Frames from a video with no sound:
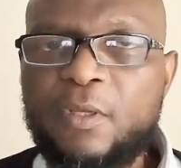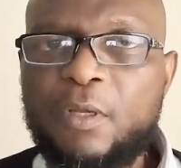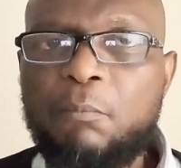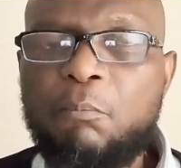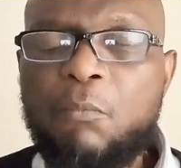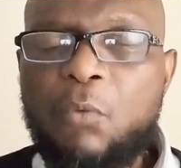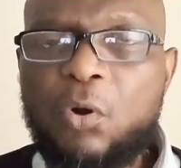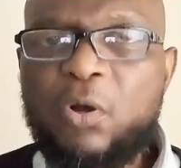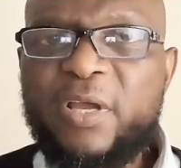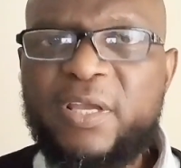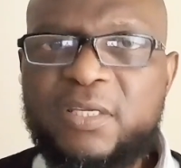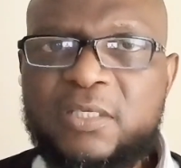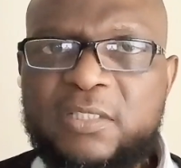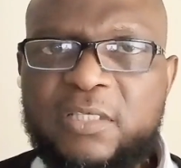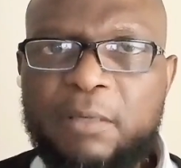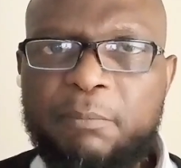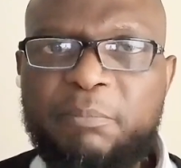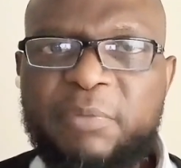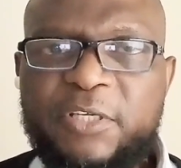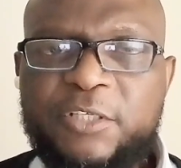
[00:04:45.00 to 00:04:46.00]
more
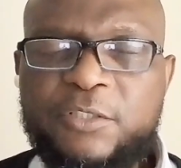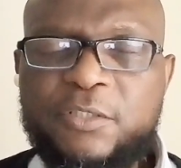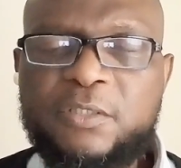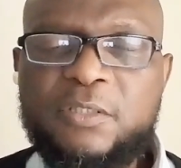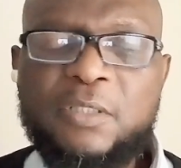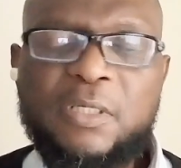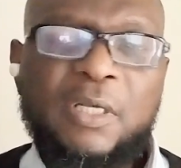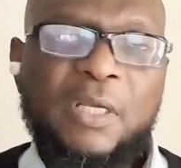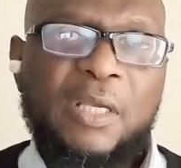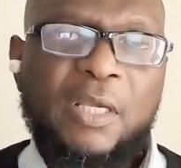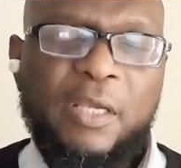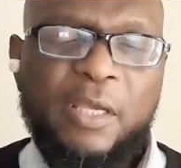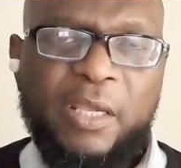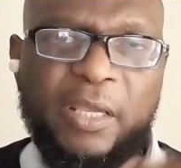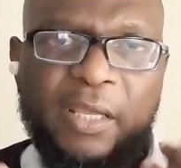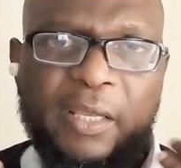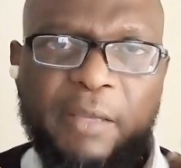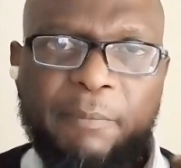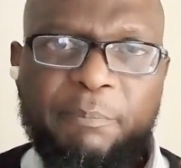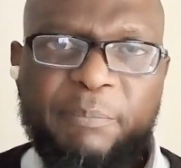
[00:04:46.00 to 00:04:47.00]
established
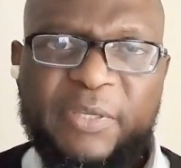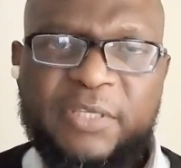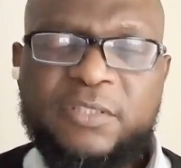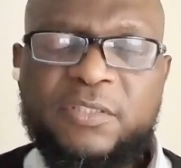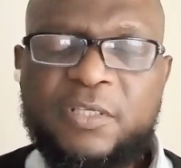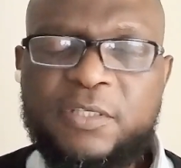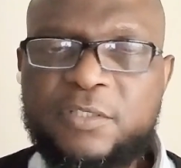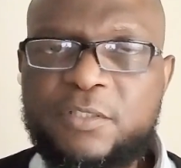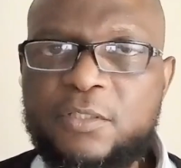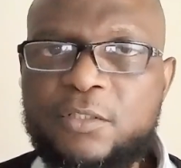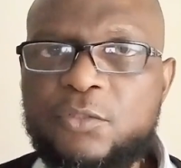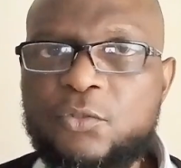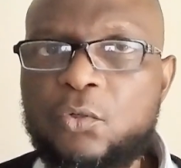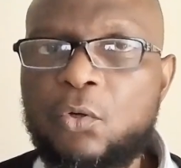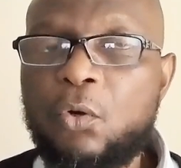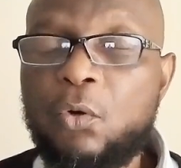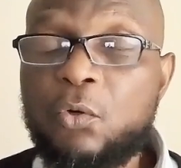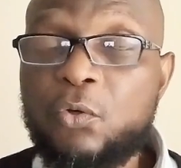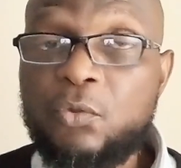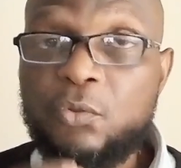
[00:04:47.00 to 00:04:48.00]
businesses
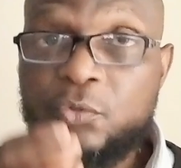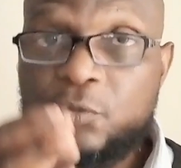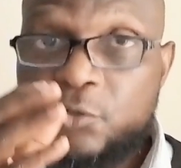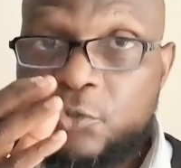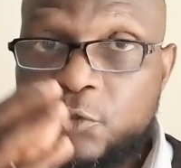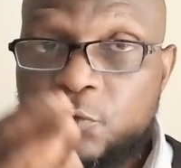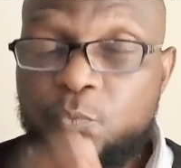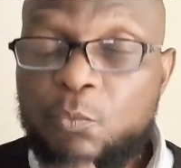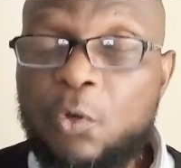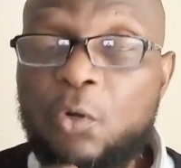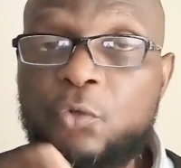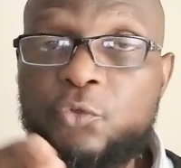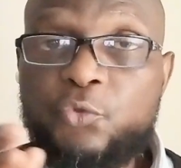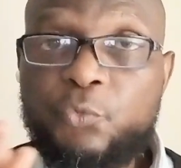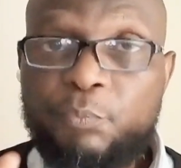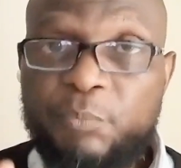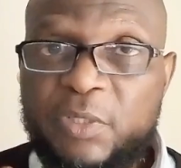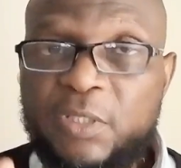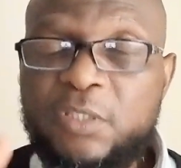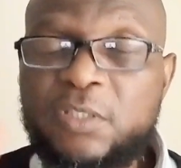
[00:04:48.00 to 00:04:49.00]
or small to
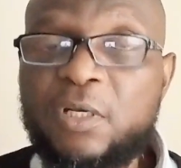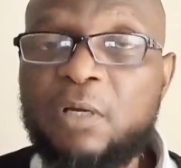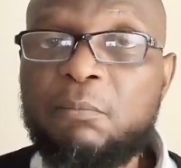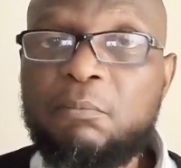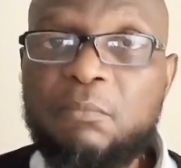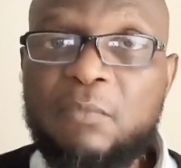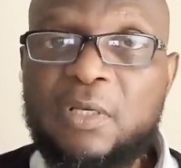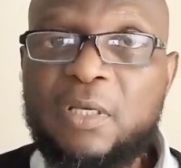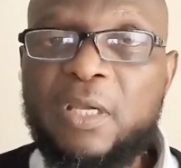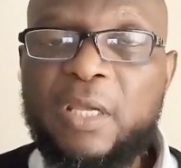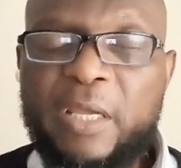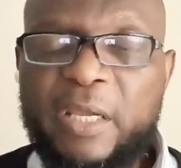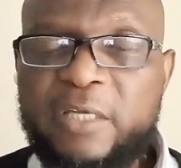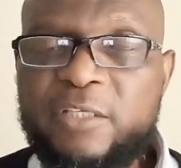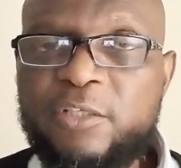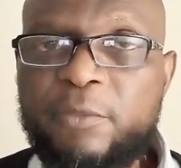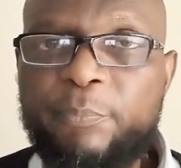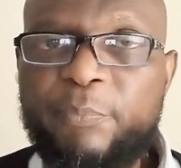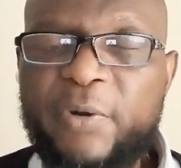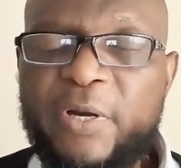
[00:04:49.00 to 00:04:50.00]
medium
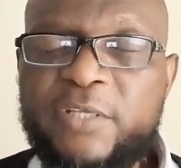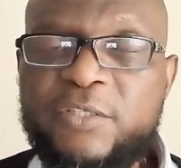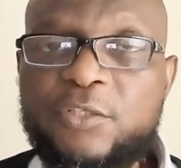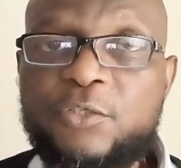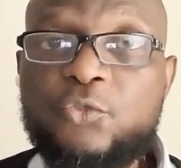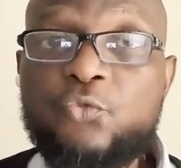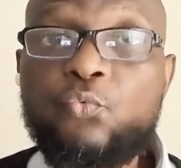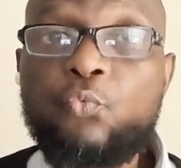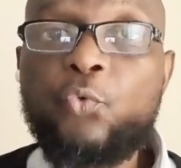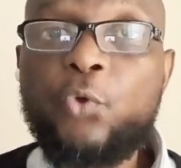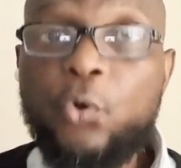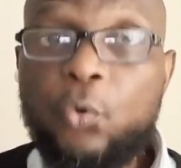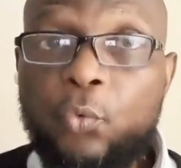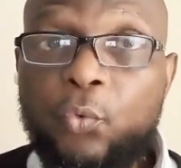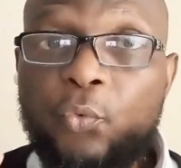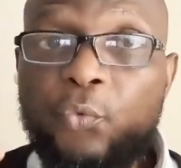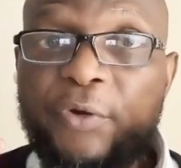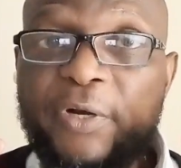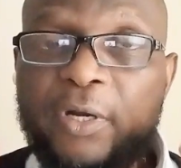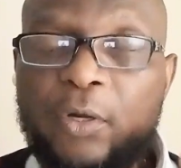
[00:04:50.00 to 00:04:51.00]
enterprises
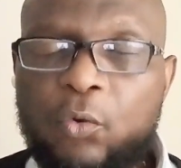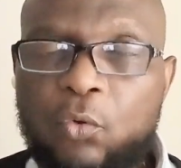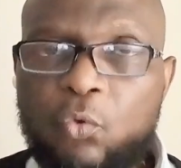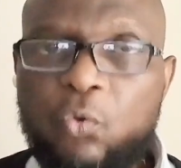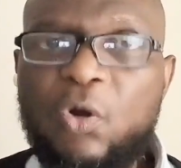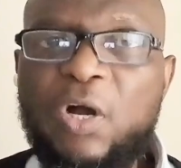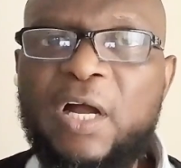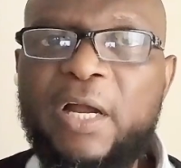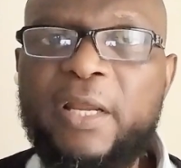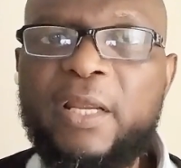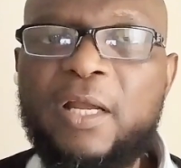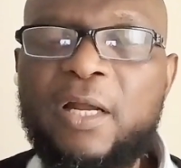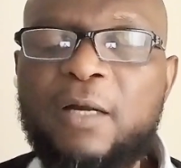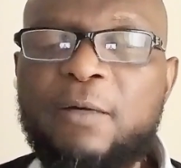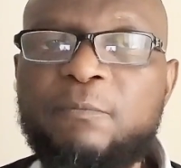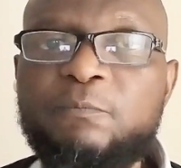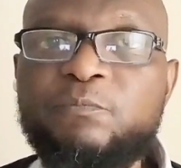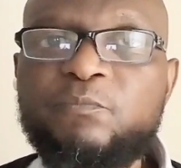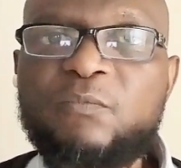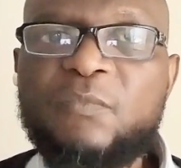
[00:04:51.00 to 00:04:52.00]
will require
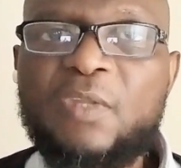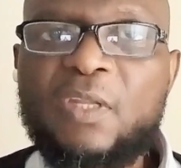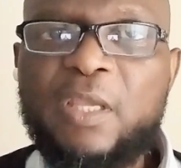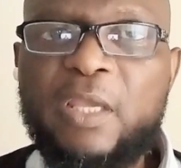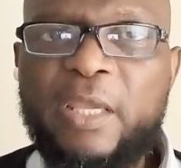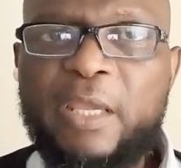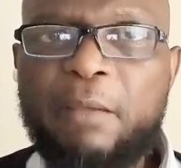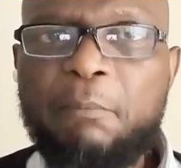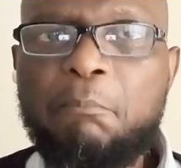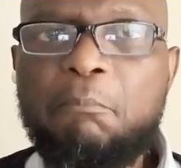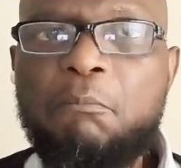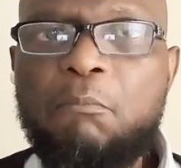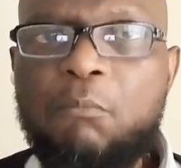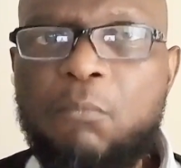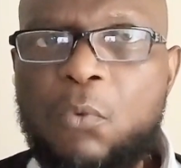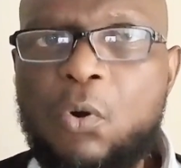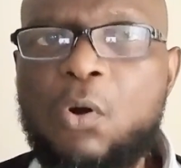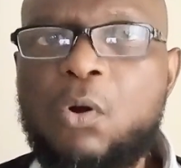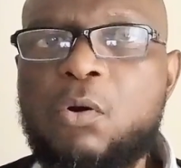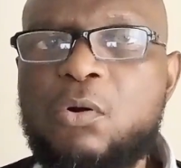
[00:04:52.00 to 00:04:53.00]
a
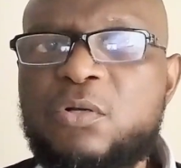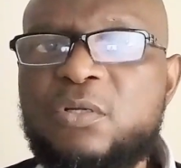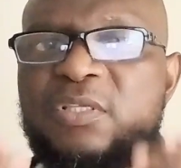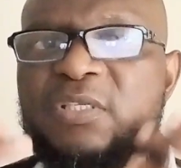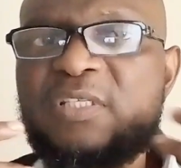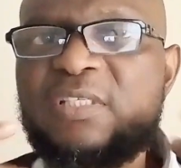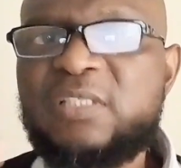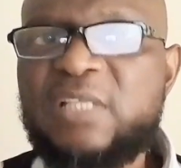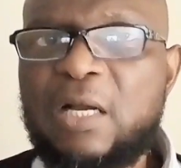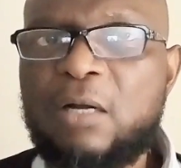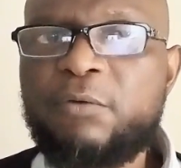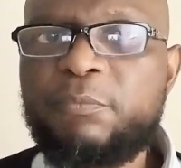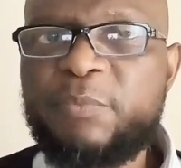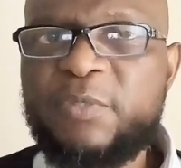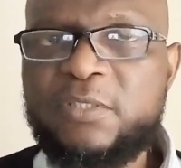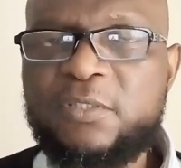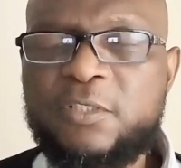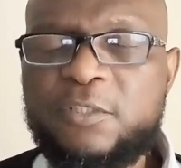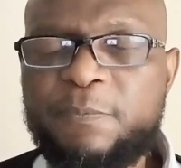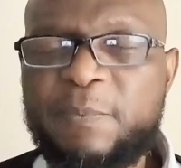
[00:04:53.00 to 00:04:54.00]
more sound
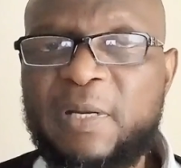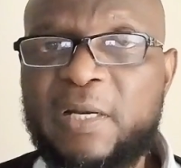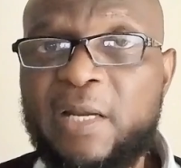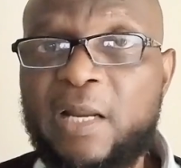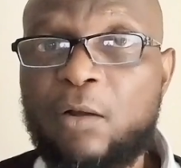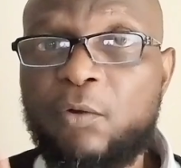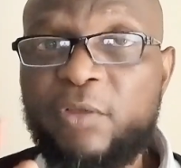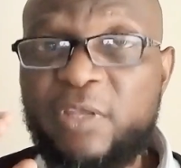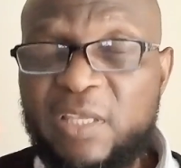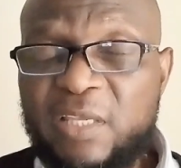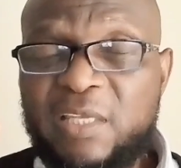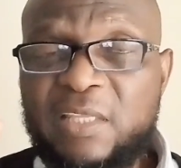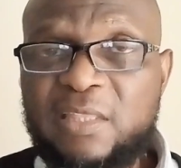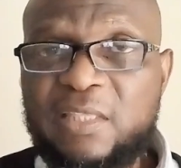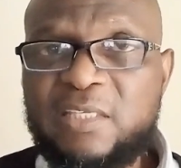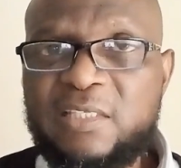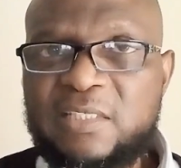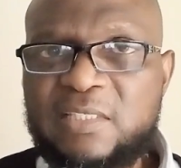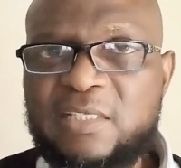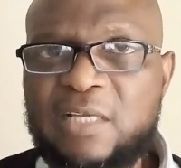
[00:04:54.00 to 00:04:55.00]
business plan. Now, in
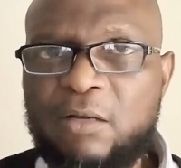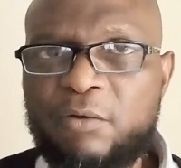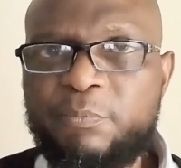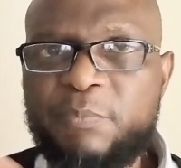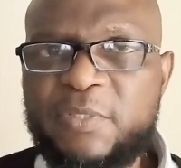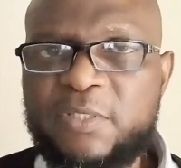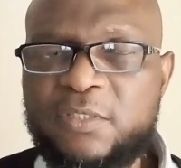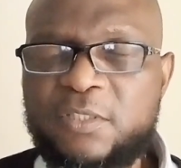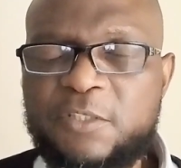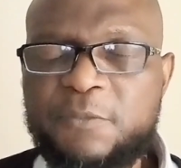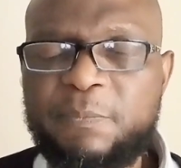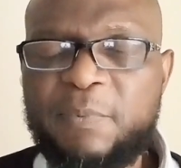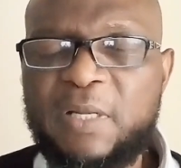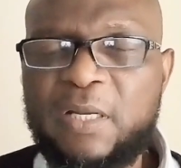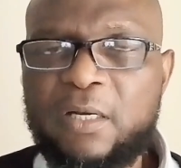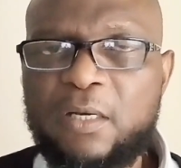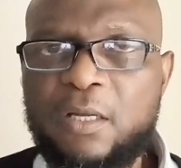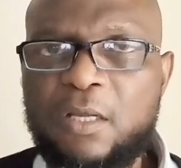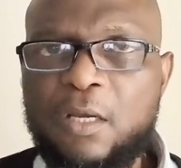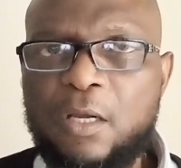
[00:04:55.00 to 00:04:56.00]
this sound business
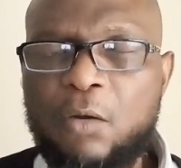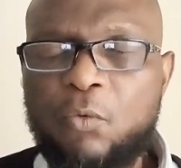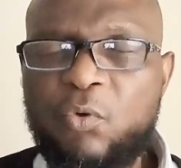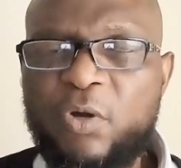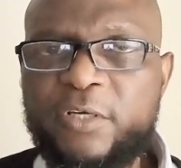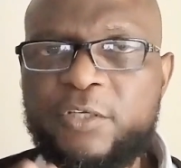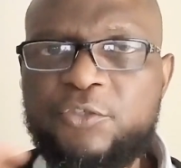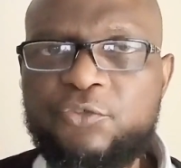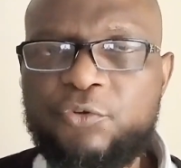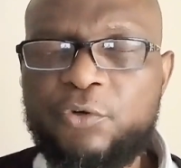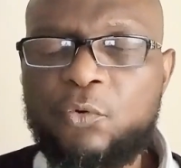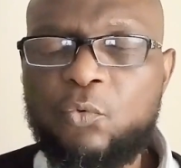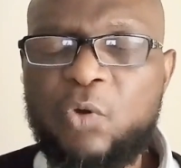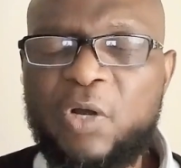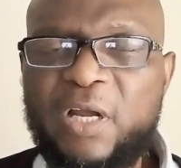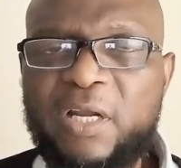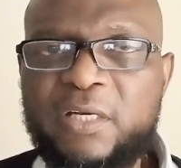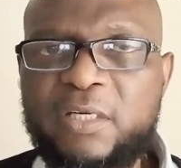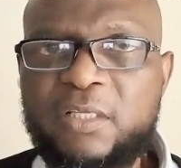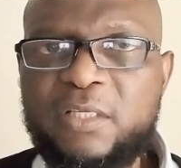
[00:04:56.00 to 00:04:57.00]
plan, what is
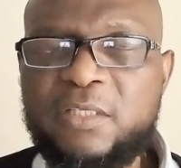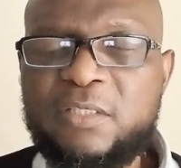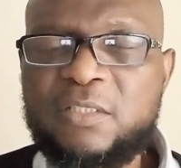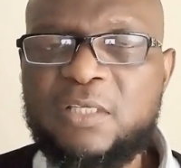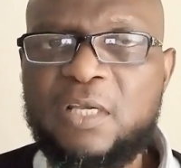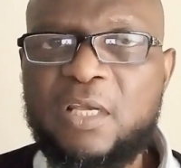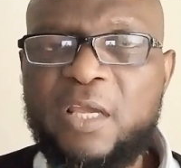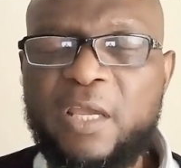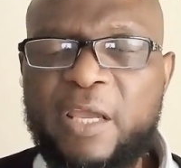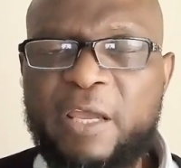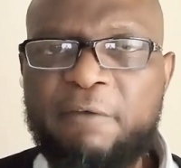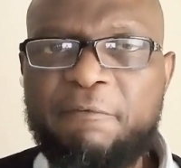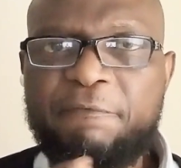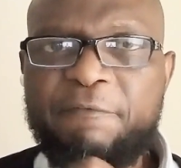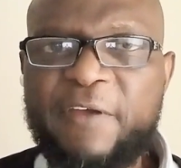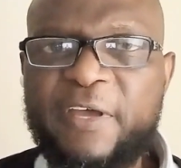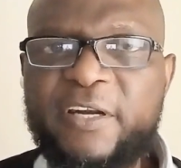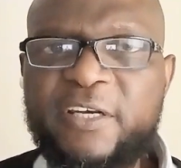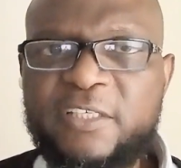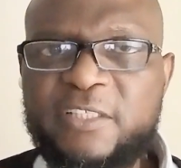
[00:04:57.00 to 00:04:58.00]
required is a
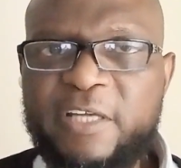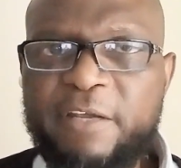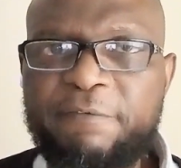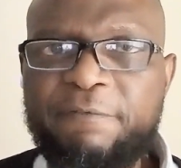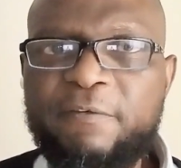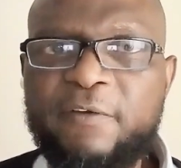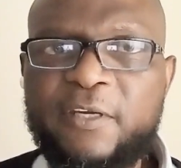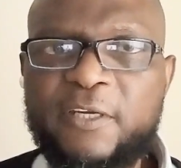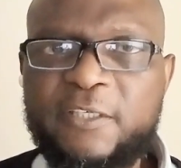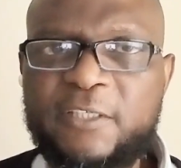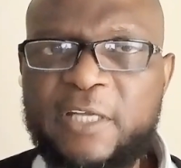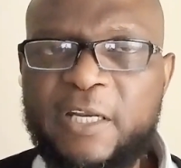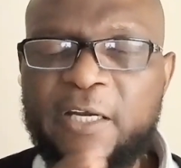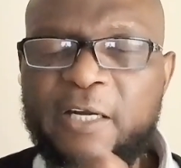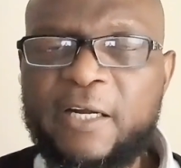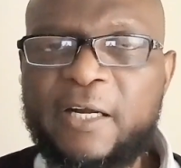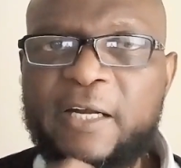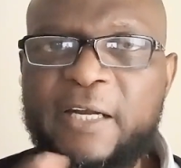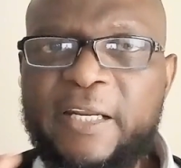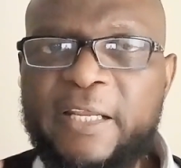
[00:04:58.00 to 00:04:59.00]
very definite
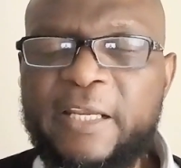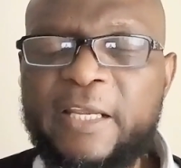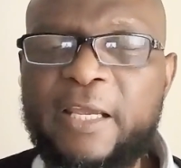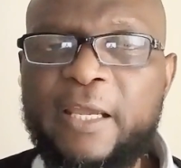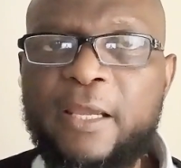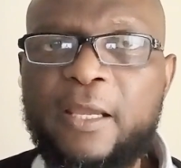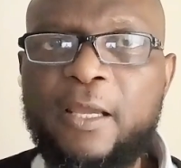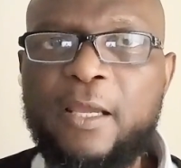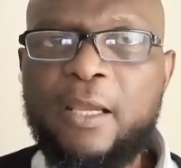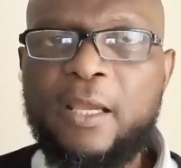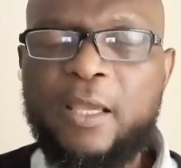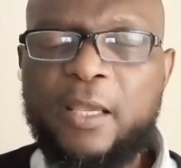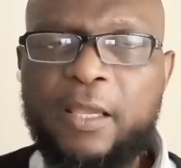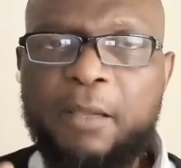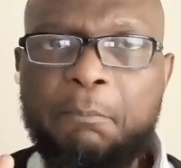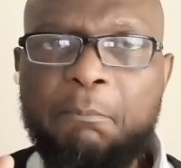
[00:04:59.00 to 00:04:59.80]
and clear a